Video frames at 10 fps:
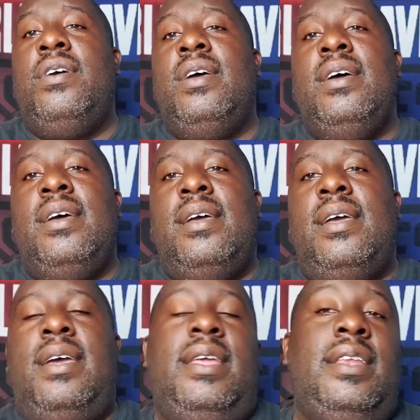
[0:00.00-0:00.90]

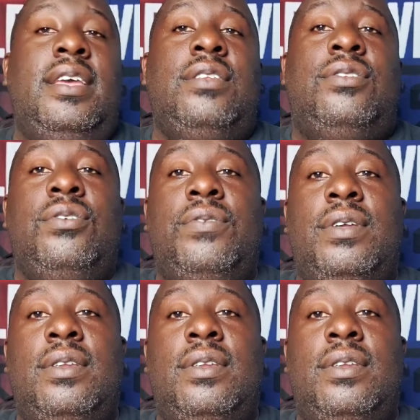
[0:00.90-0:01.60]
and they didn't do